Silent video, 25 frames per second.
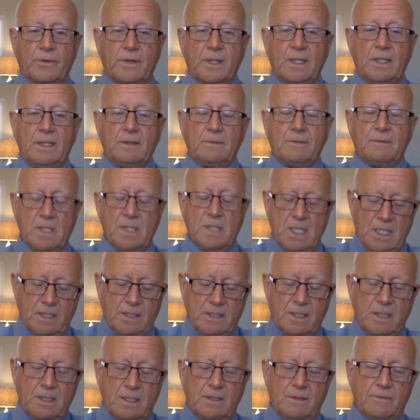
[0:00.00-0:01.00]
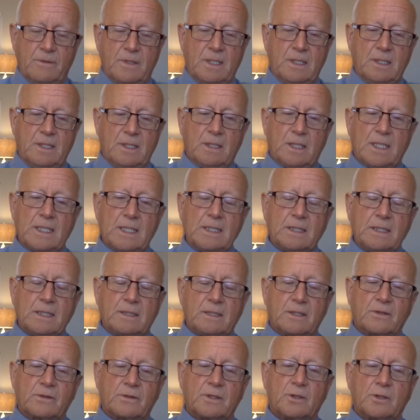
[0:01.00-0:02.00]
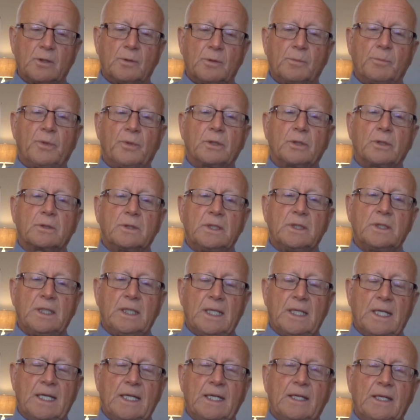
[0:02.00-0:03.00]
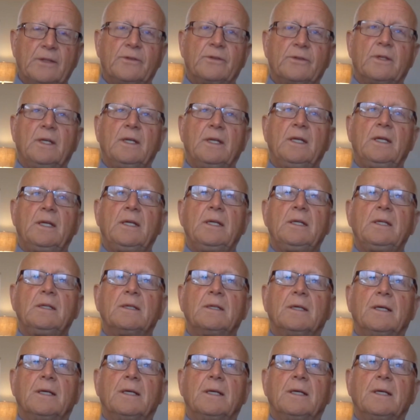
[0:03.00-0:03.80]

They they they like this little booklet as a